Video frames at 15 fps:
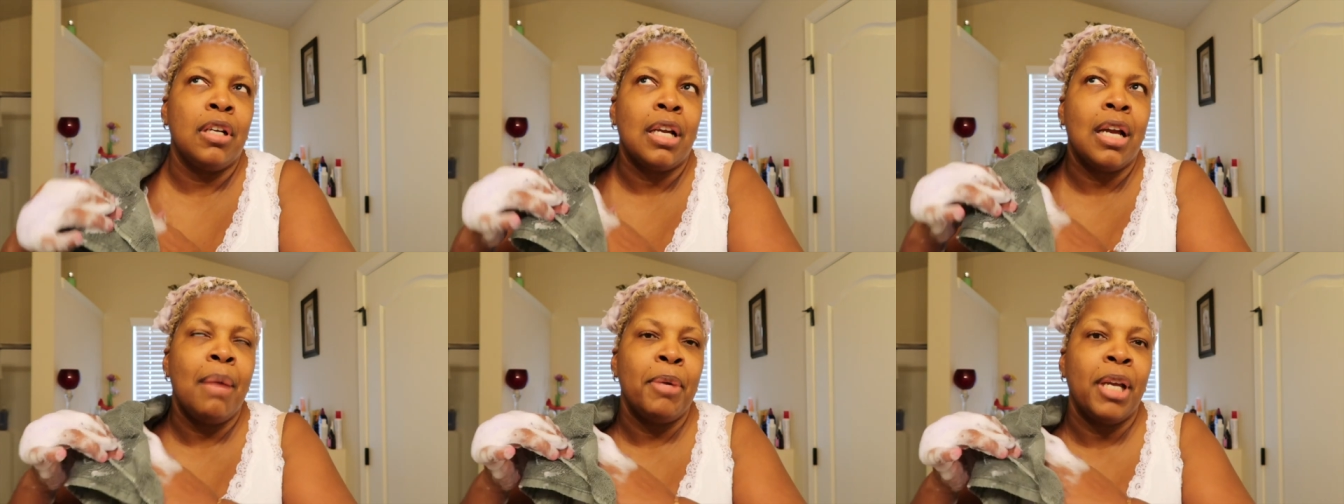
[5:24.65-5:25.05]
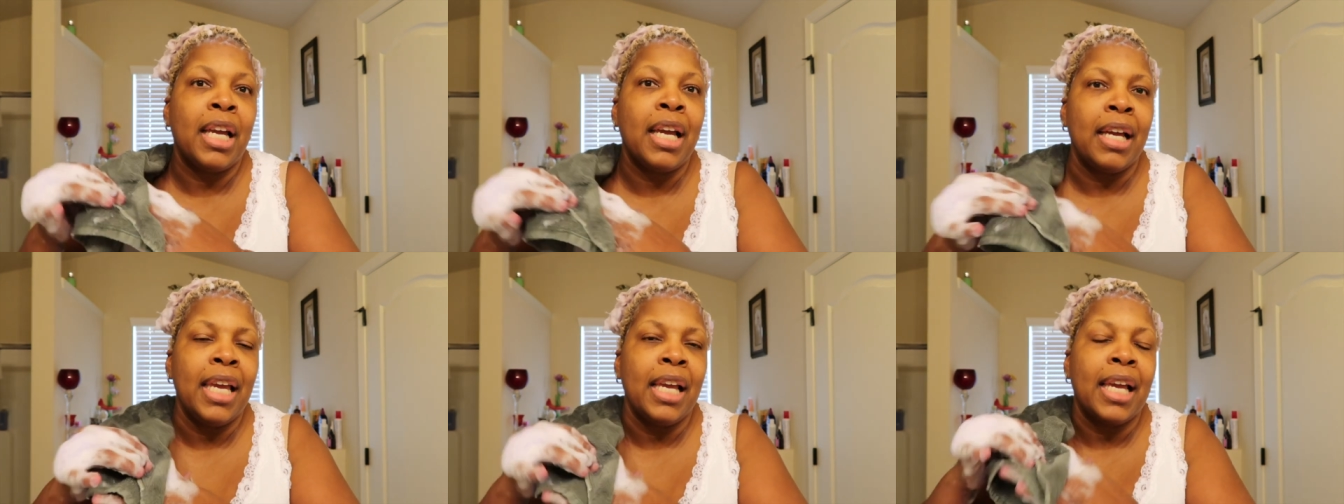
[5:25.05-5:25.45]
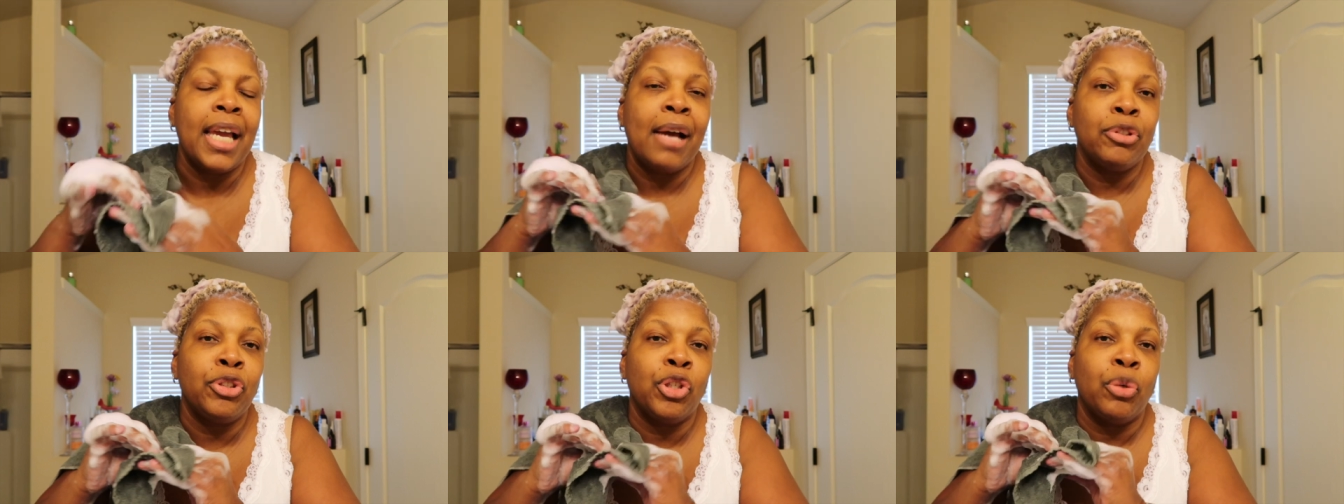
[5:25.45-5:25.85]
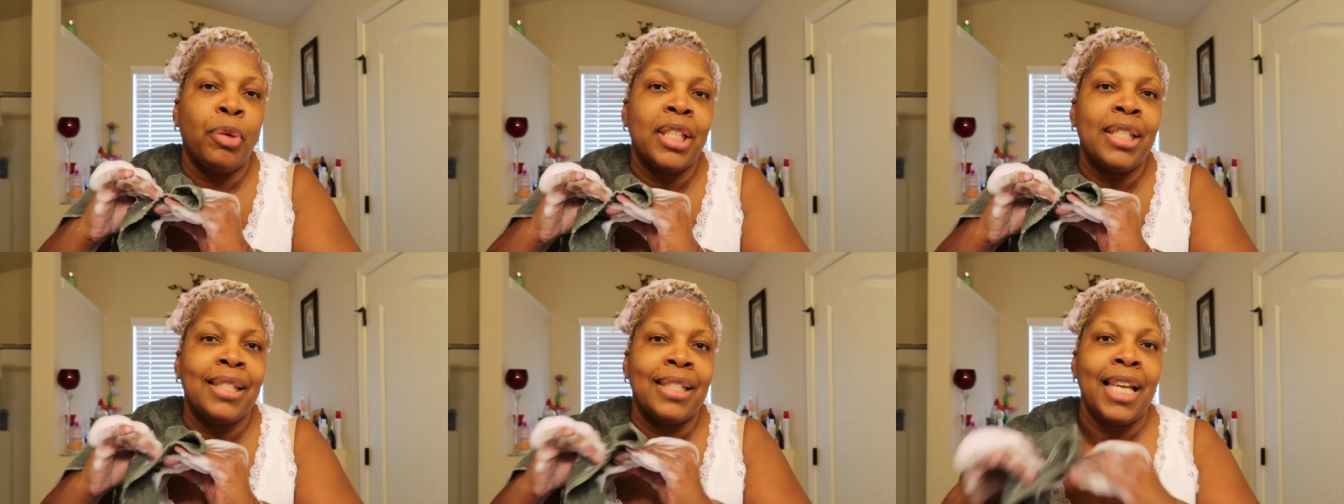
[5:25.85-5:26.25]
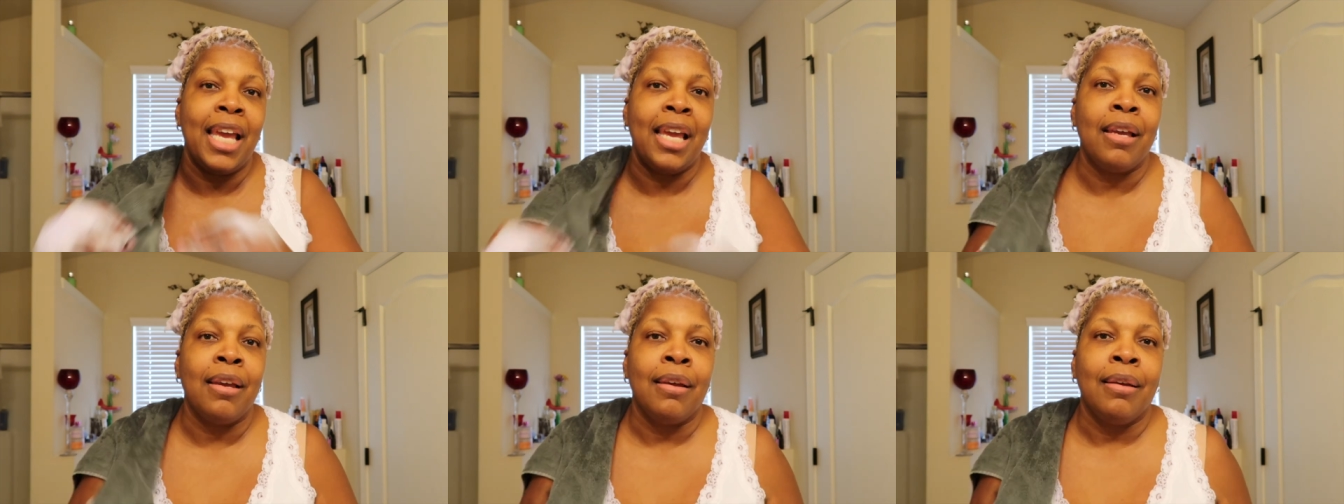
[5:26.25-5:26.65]
come in encounter with
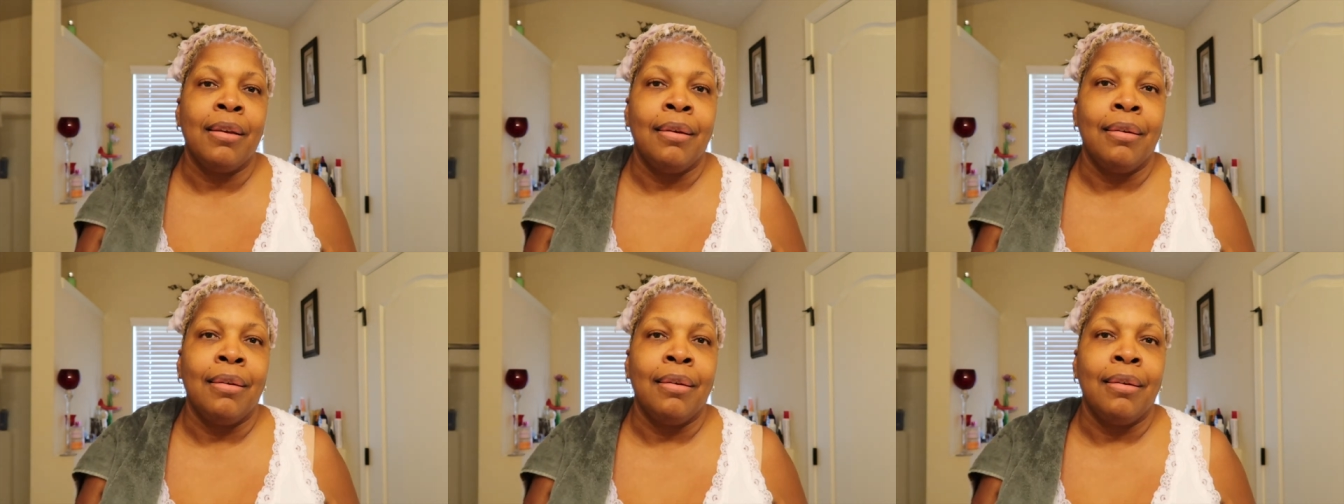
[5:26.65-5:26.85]
say?